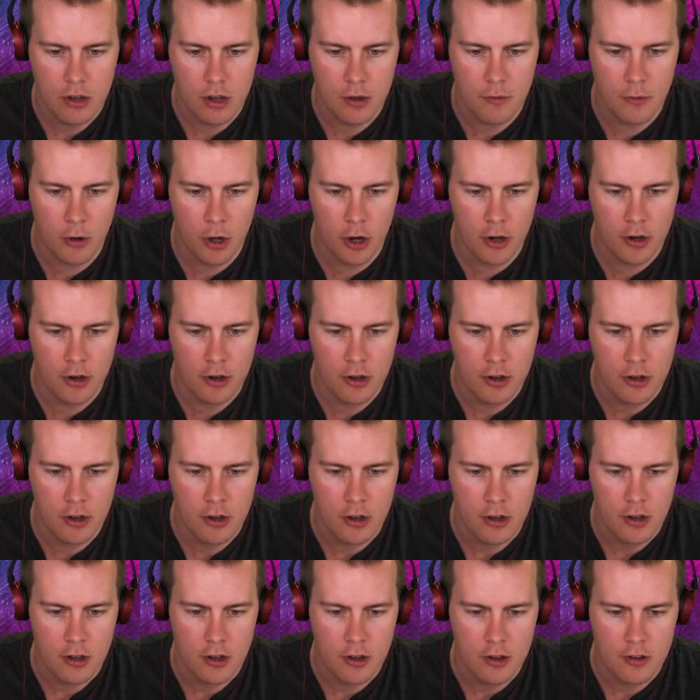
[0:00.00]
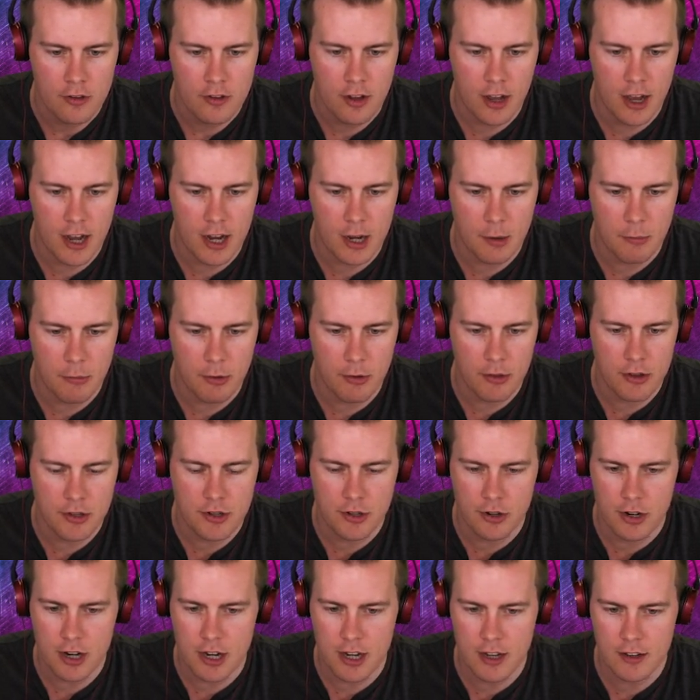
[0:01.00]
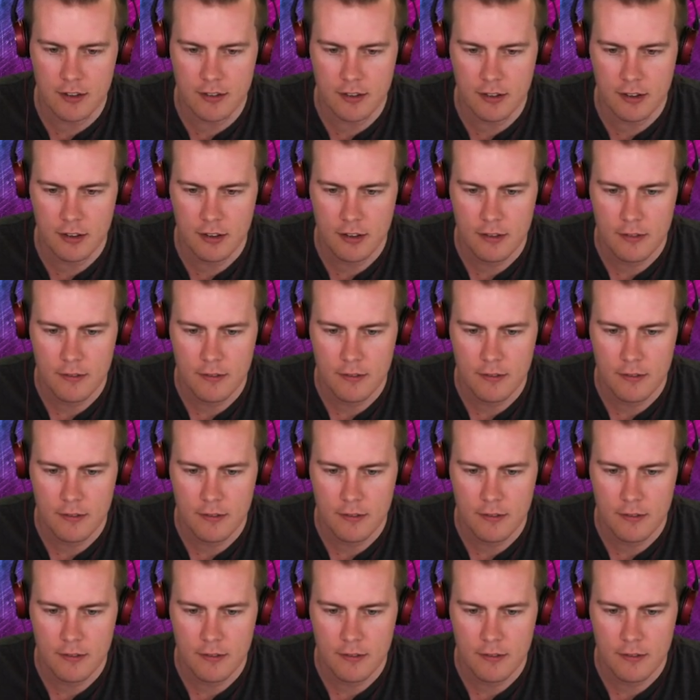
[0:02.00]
Come on. Target him through the trees.